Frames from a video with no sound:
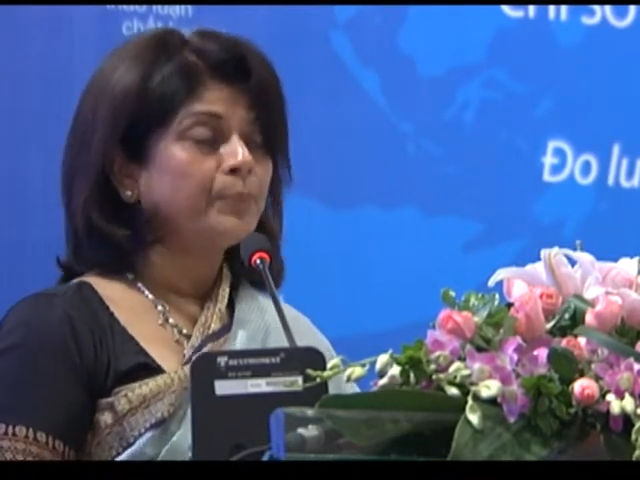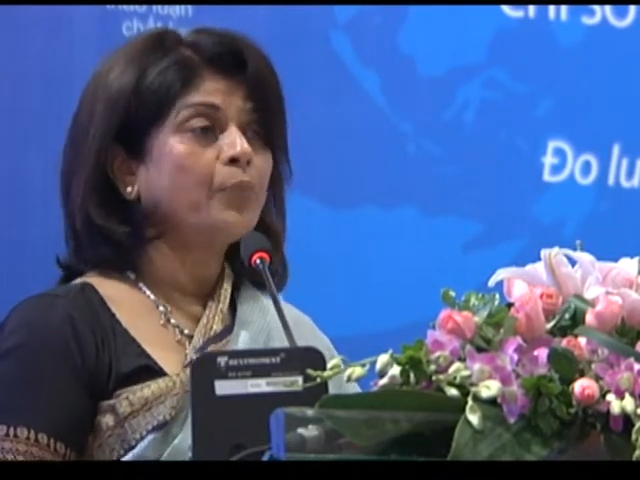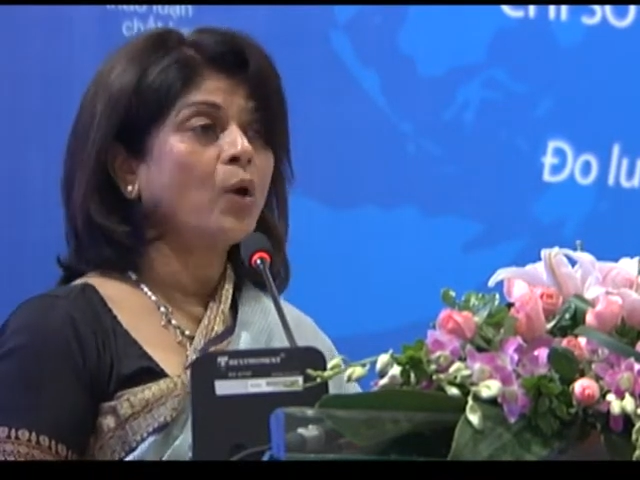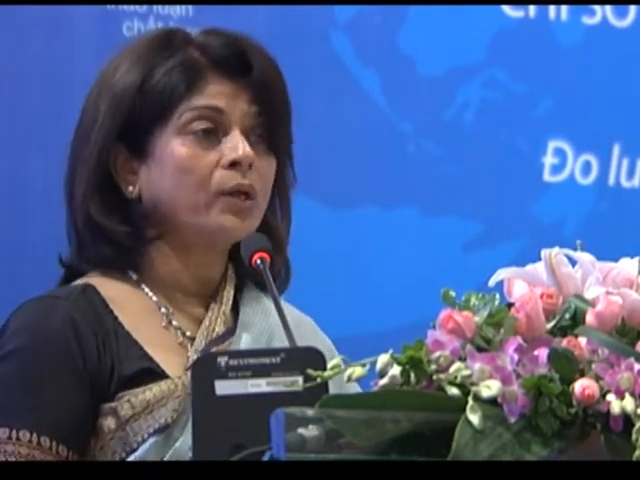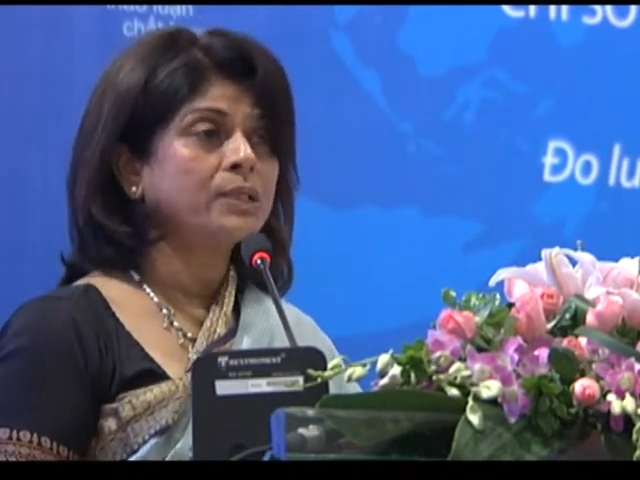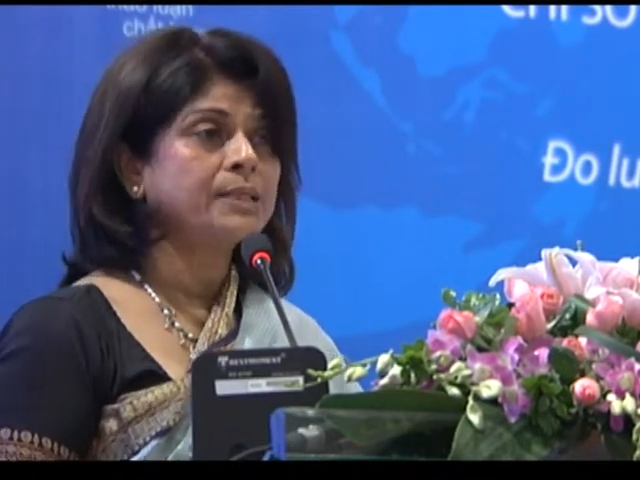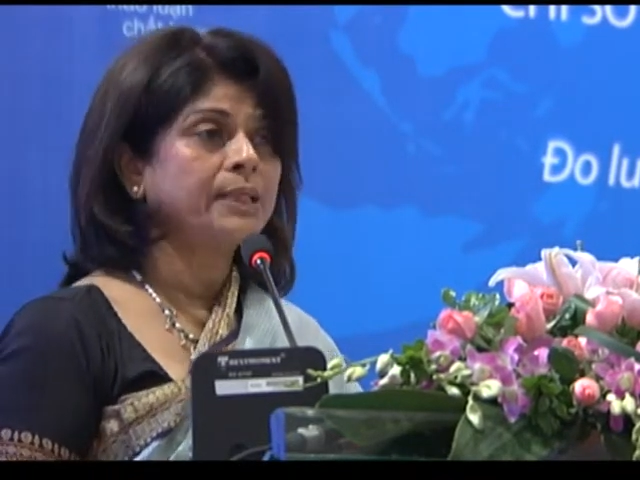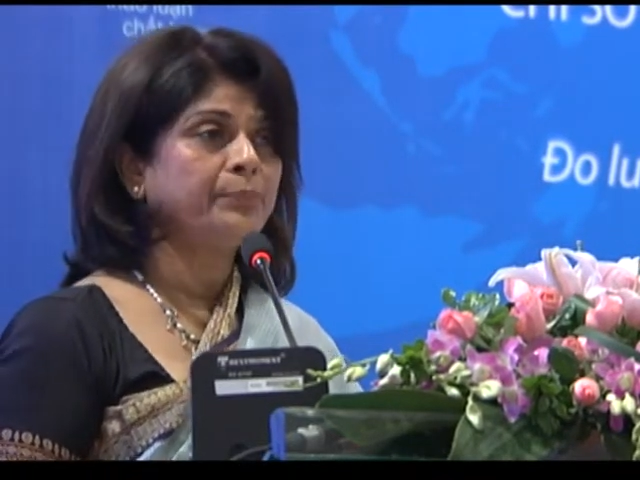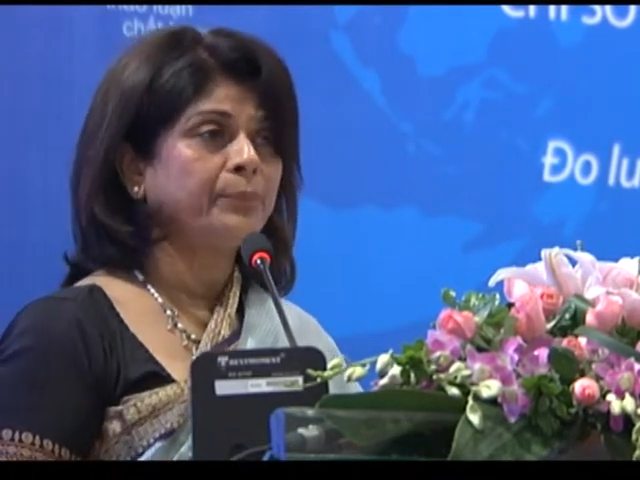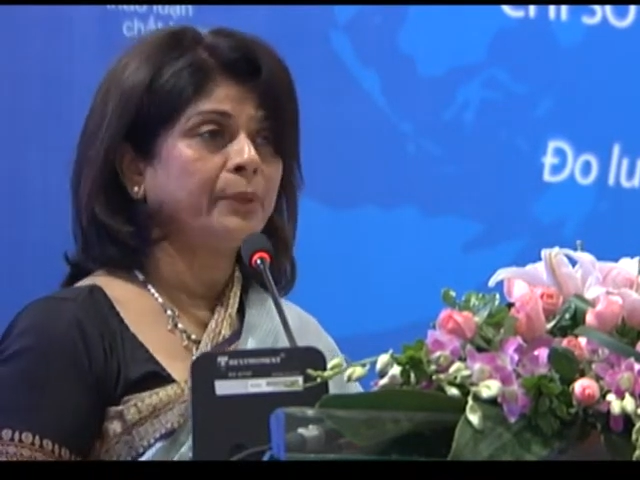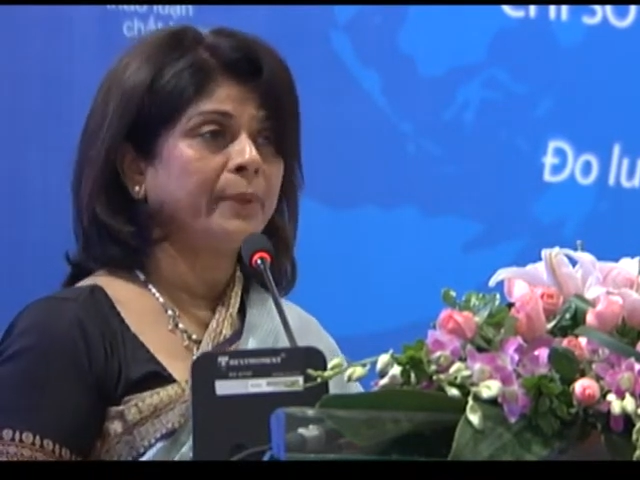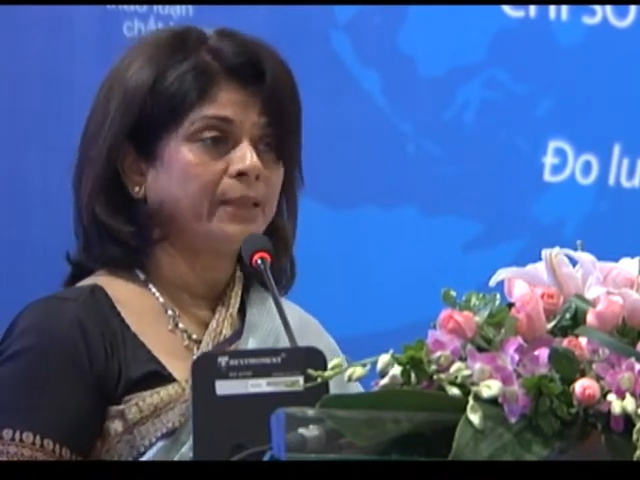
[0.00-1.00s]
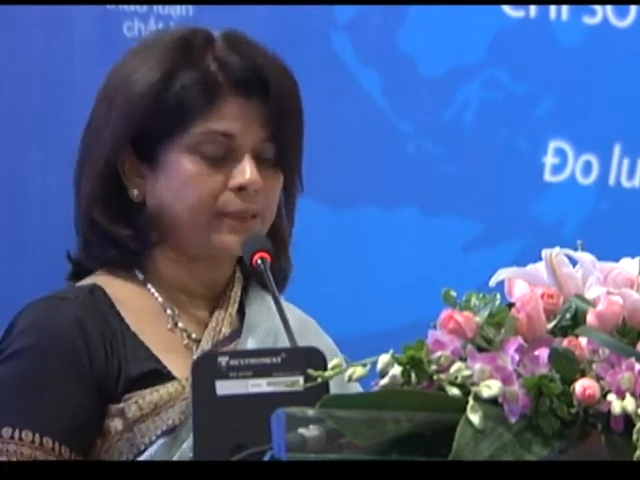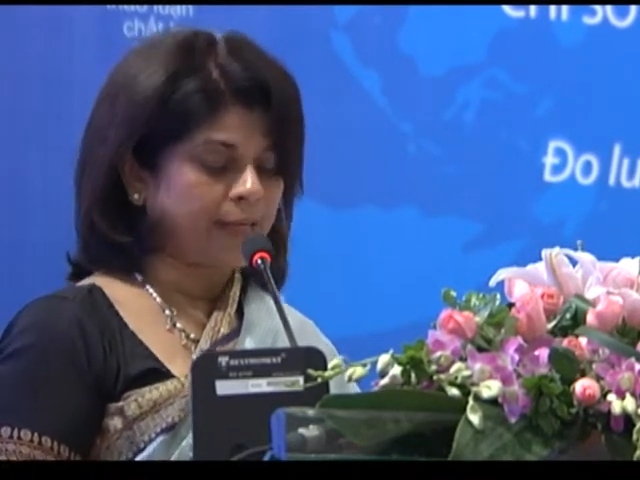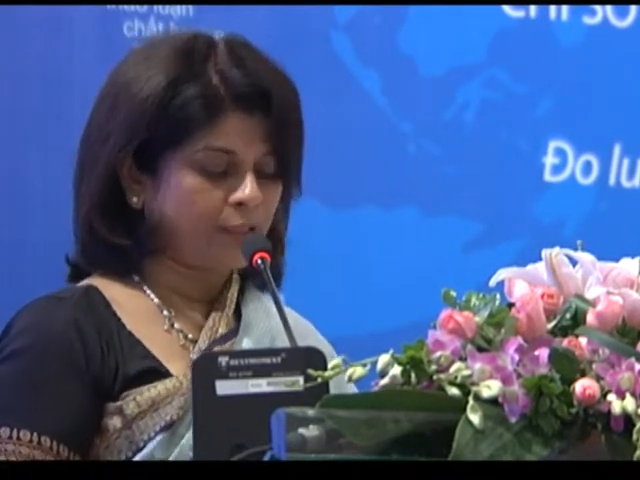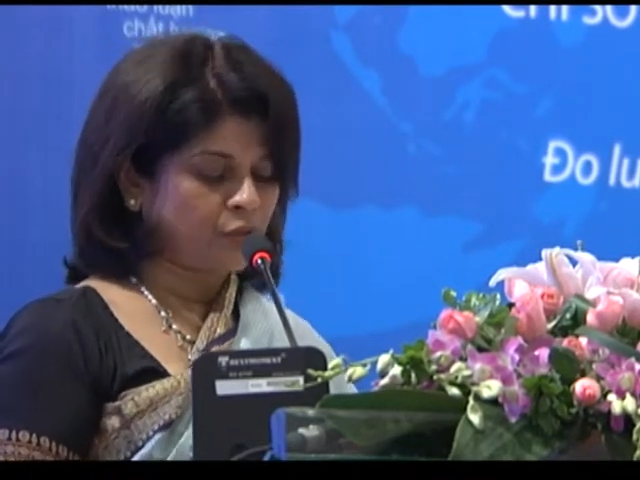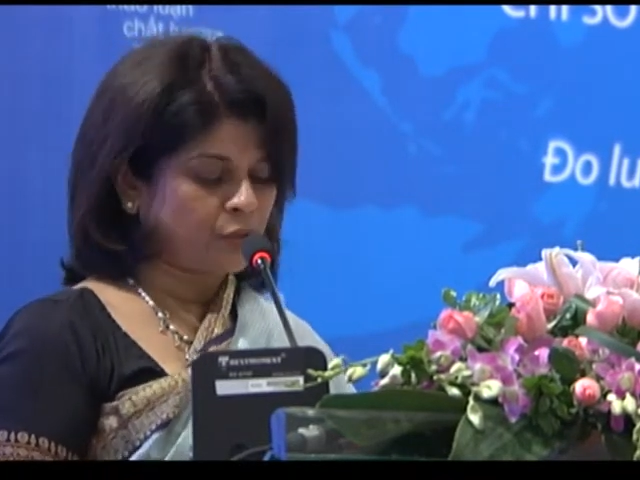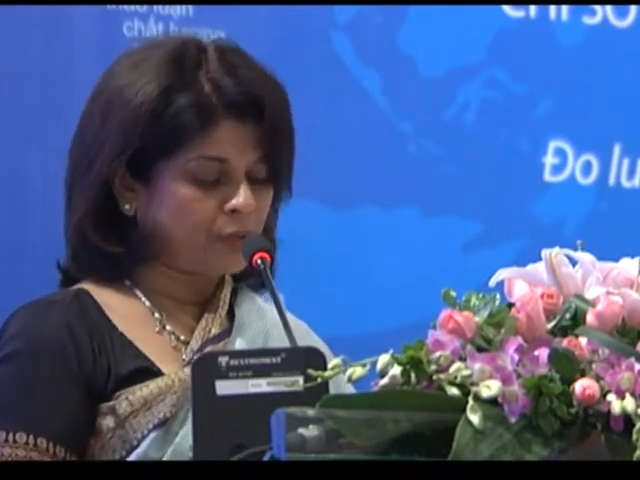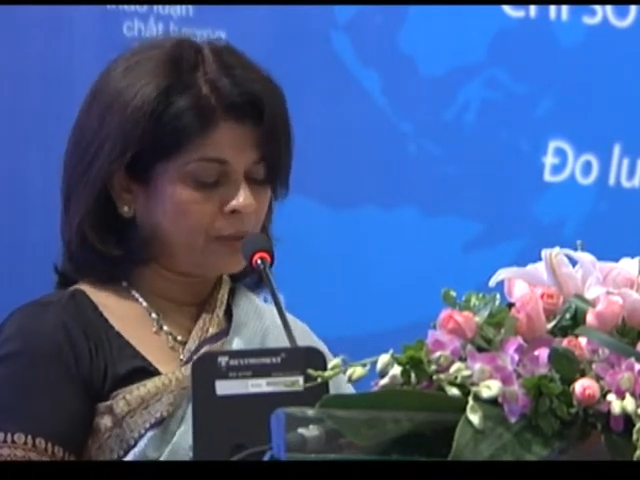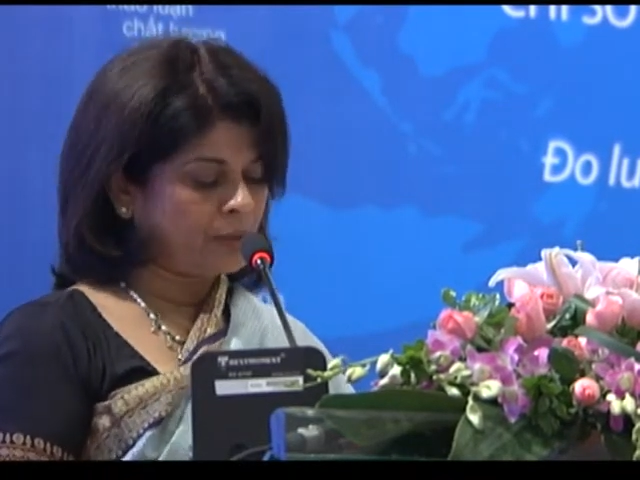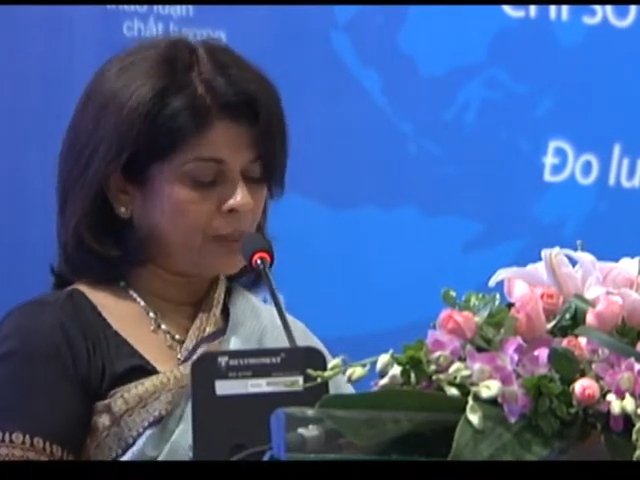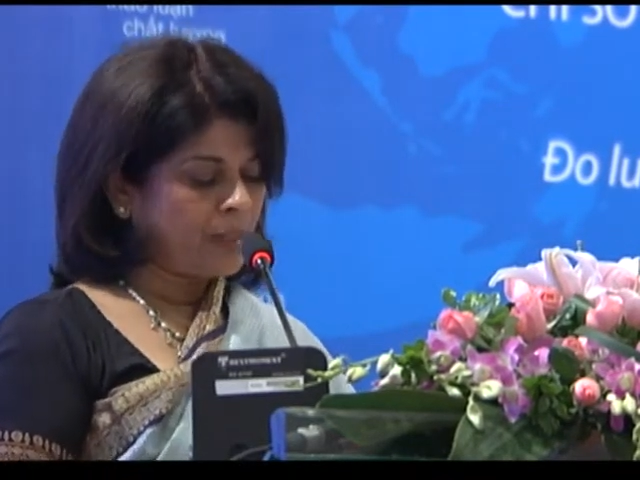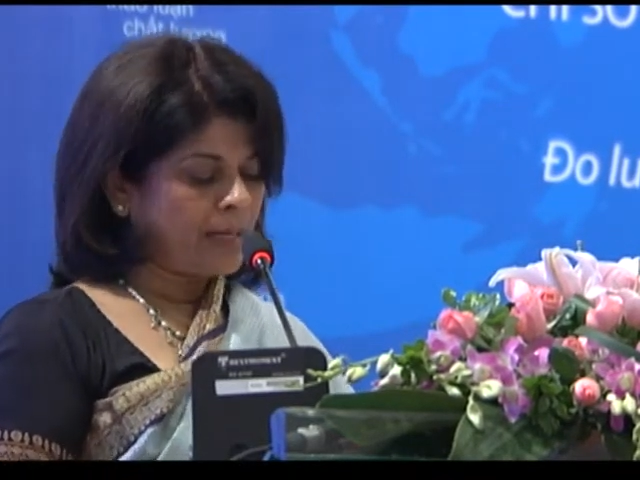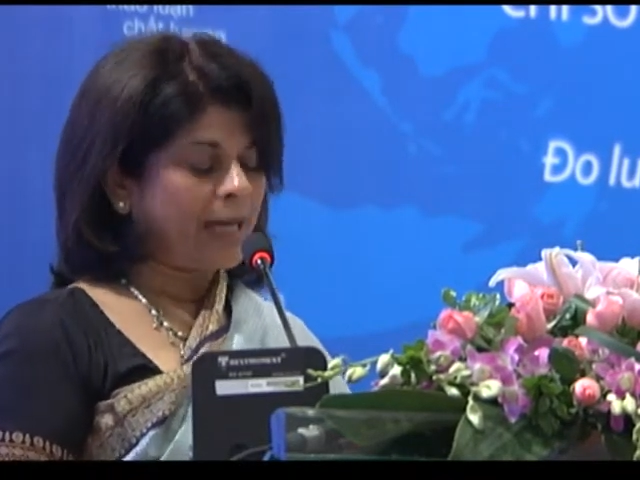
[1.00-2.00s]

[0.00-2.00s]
policy implementation,